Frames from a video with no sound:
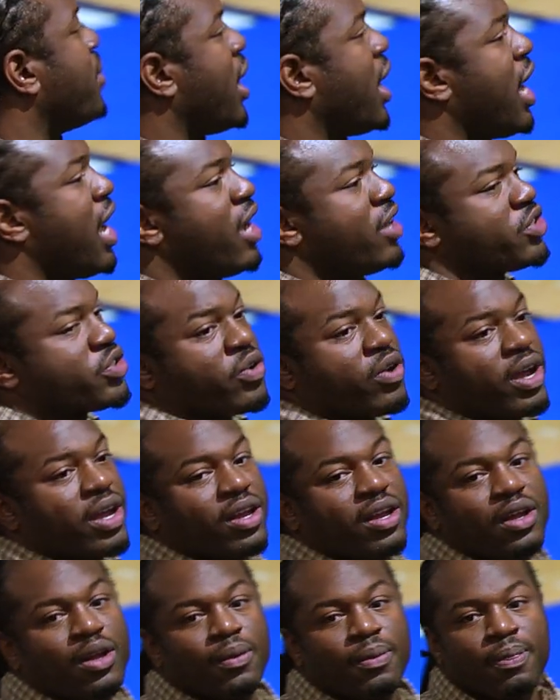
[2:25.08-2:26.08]
their head straight.
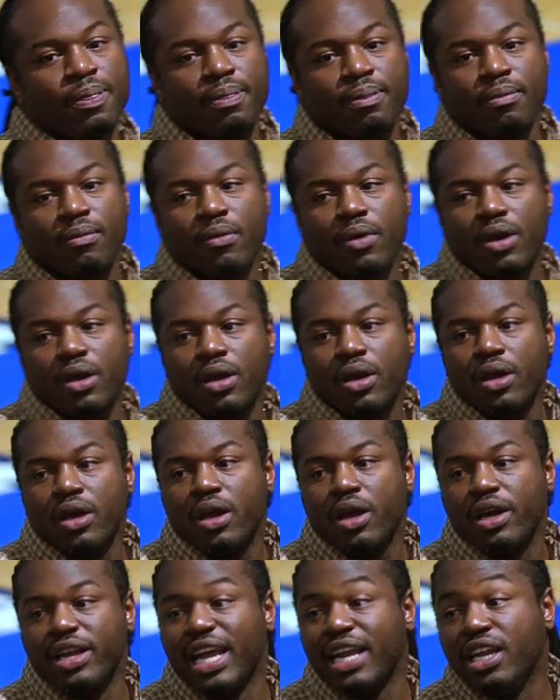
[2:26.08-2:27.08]

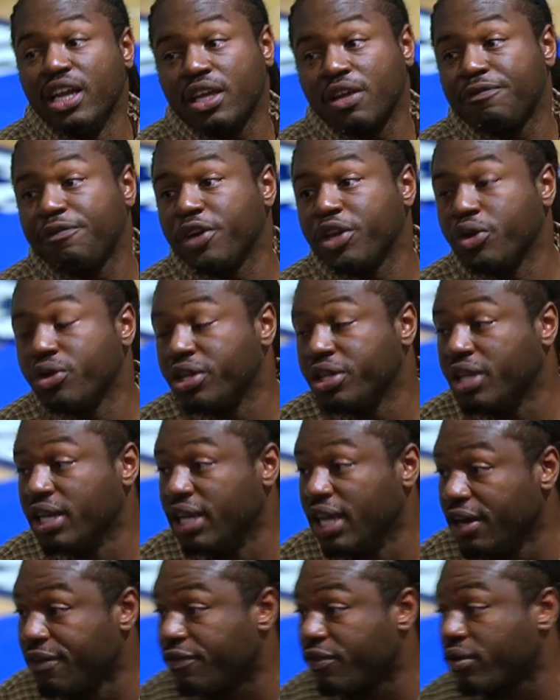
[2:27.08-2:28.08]
And they're looking for you to
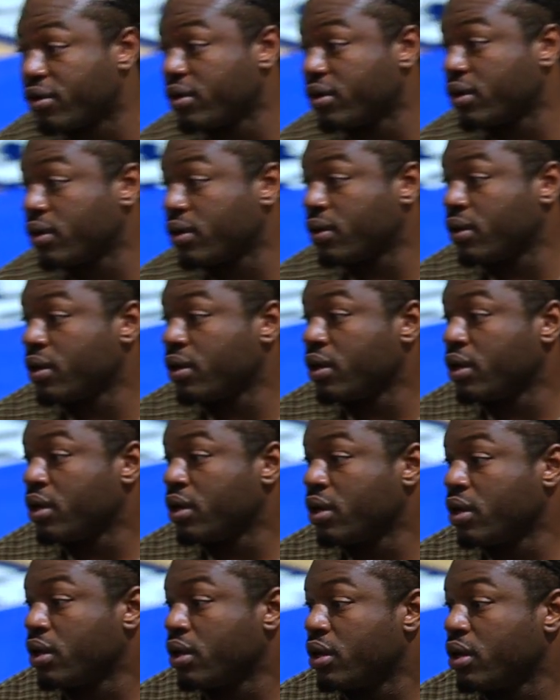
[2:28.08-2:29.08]
deliver.
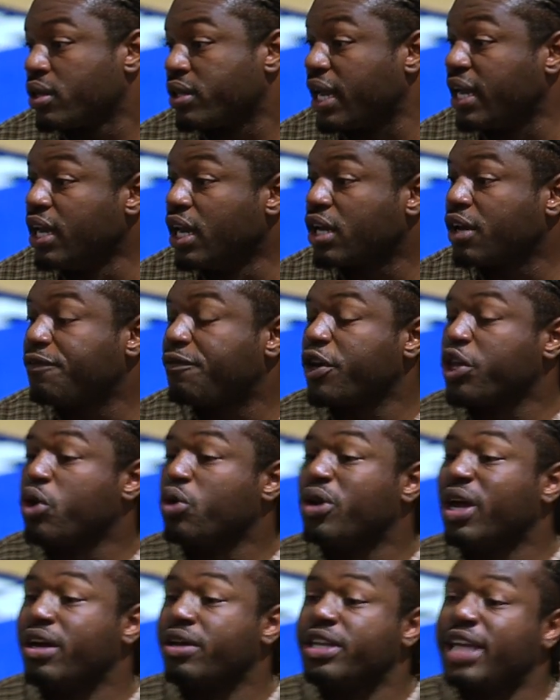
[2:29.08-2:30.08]
They're looking for you
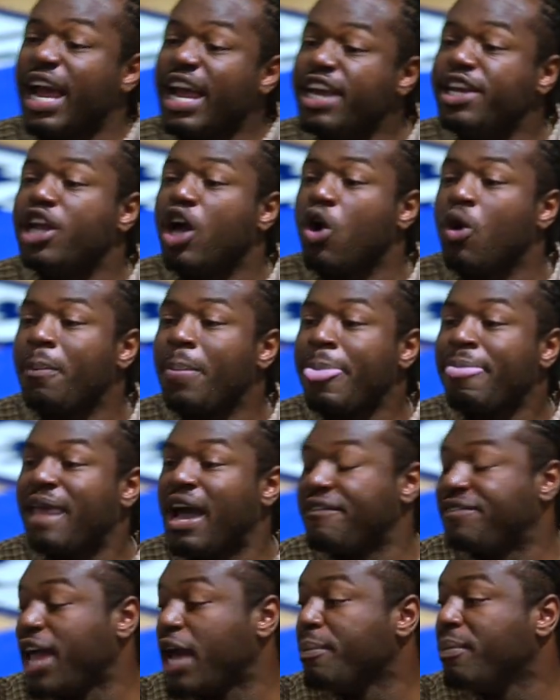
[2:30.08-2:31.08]
to, they know
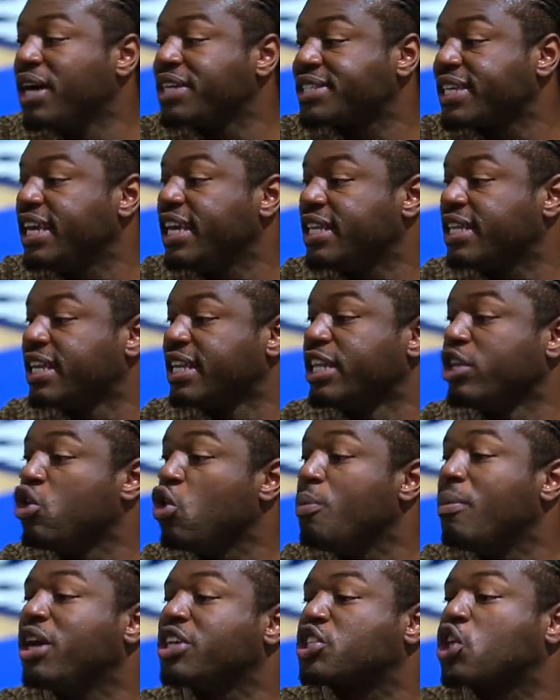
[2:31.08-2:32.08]
if they must eat, then
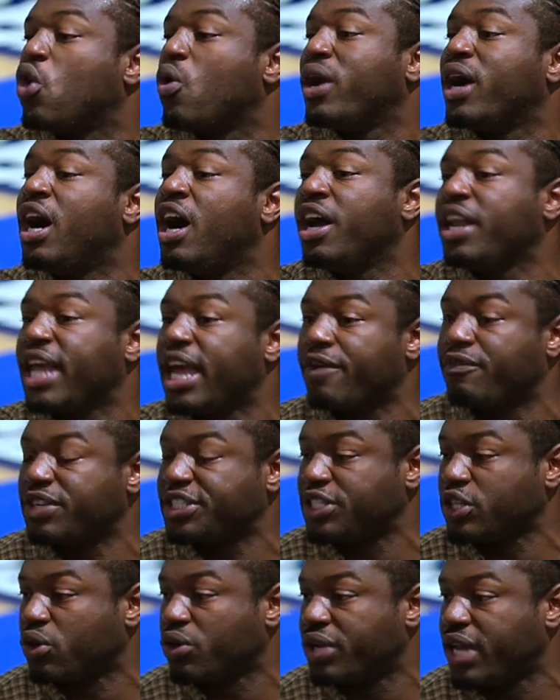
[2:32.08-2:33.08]
you must go and hunt every
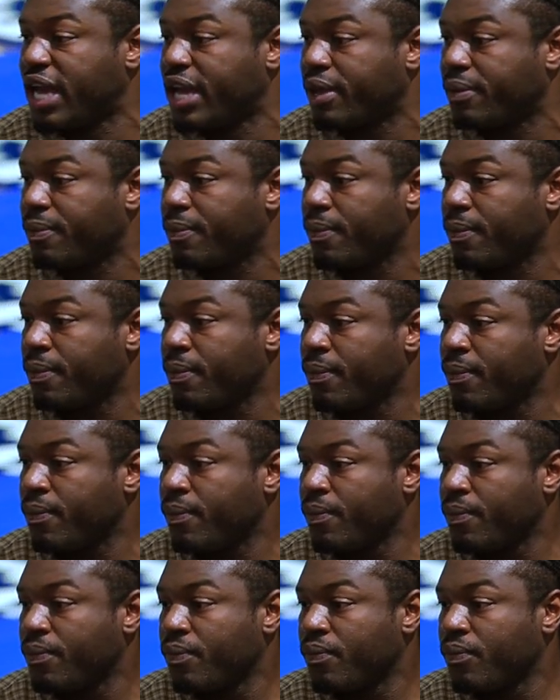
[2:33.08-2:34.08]
single day.
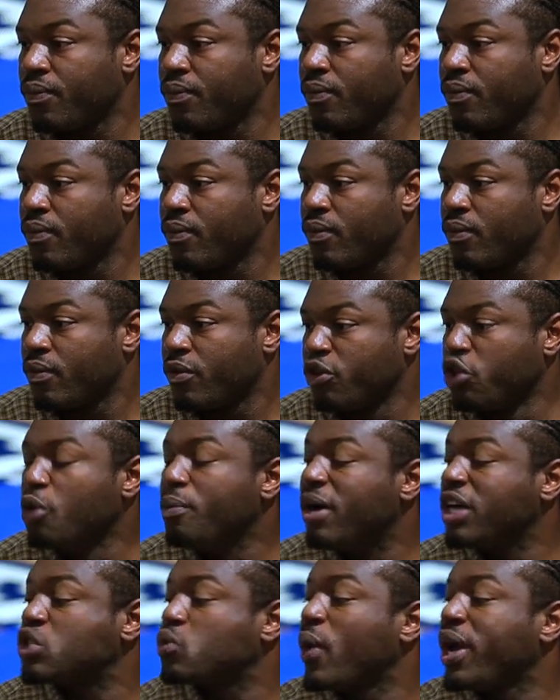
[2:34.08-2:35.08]
You
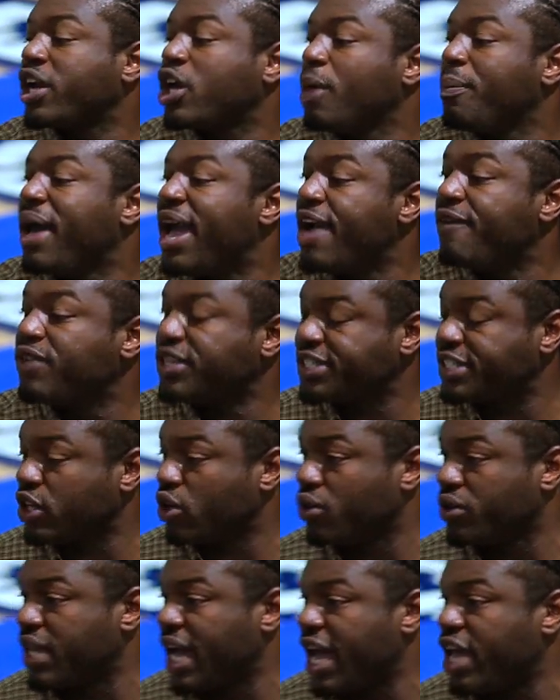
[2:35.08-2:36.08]
must wake up every
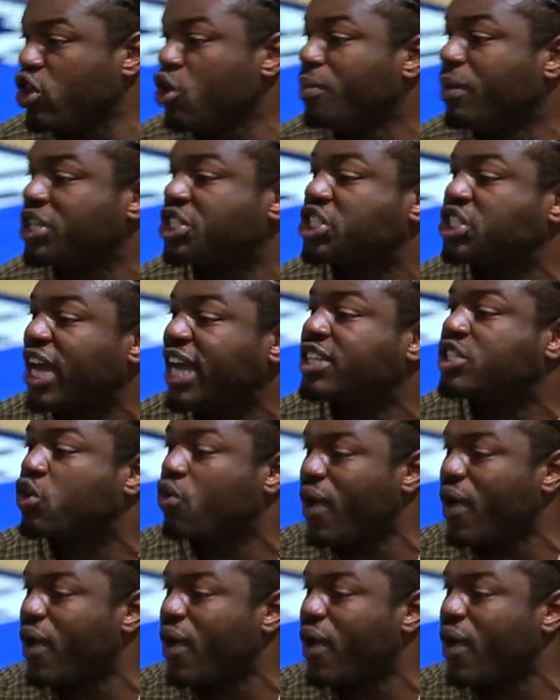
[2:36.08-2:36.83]
single day and you must chase